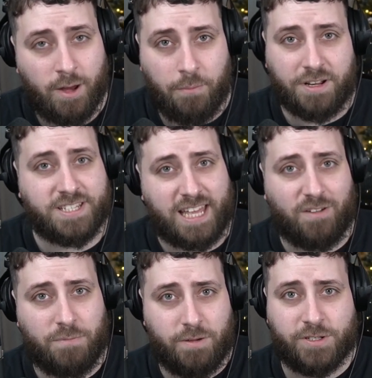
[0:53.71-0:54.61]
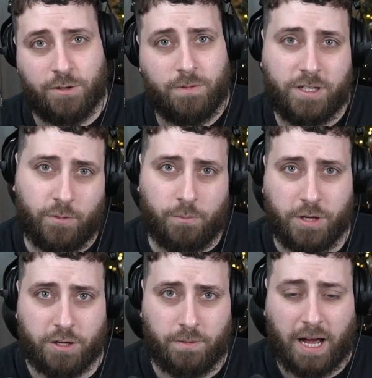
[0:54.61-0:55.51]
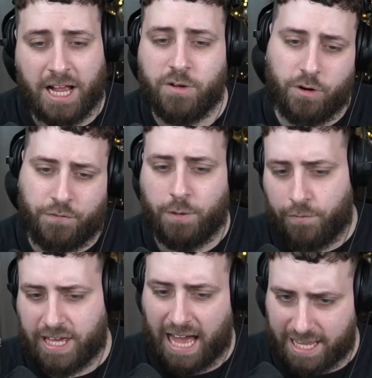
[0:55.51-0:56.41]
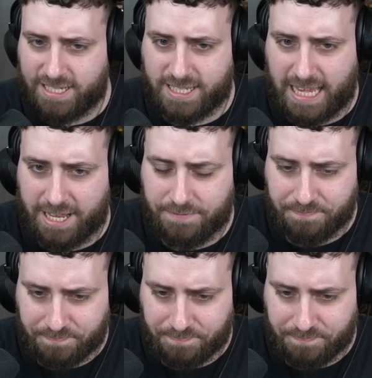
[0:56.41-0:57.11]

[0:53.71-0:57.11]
but instead of Mewtwo, you run Mew, and you run a few other cards instead.